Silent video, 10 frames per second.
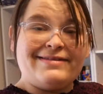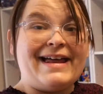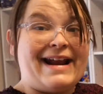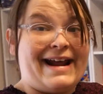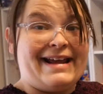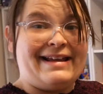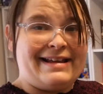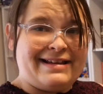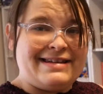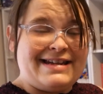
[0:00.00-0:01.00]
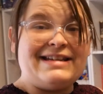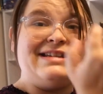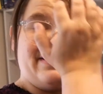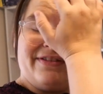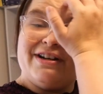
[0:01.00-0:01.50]
that I need
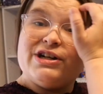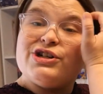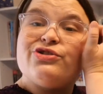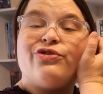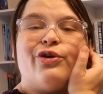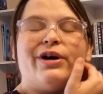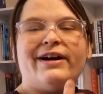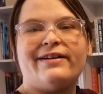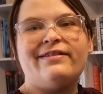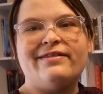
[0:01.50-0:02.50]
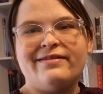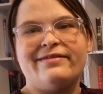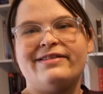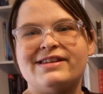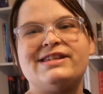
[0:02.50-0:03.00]
to finish for
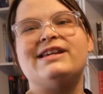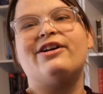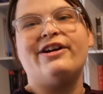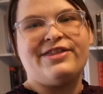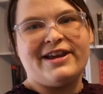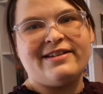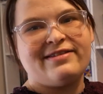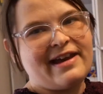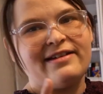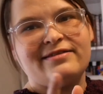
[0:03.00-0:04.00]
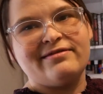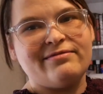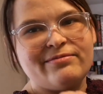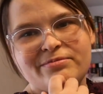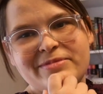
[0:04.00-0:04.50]
the secret thing that
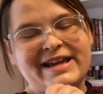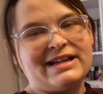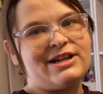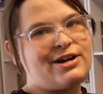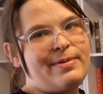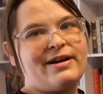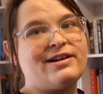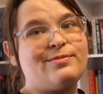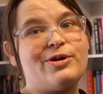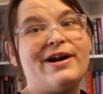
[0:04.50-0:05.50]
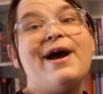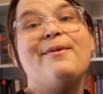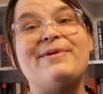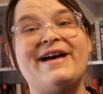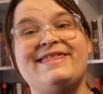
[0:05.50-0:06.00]
we can't talk about anymore.
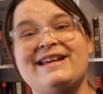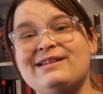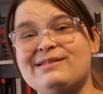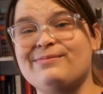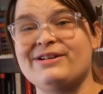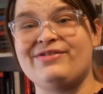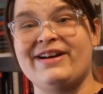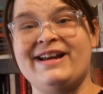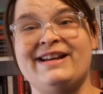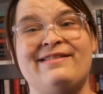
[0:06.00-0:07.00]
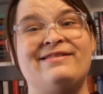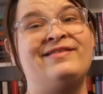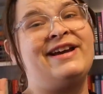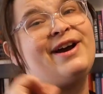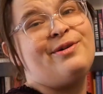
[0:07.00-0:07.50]
But thank you so much for hanging out with
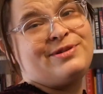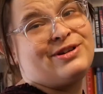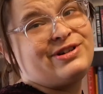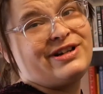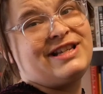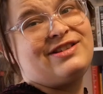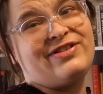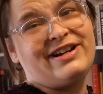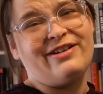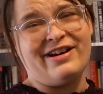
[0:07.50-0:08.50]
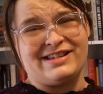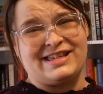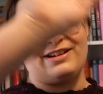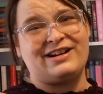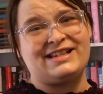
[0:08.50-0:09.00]
me. I hope you enjoyed this video. I'll
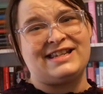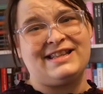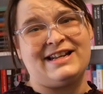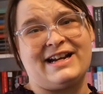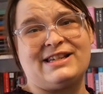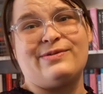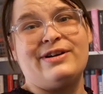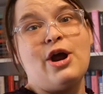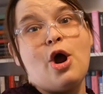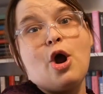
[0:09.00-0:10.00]
see you guys in the next one.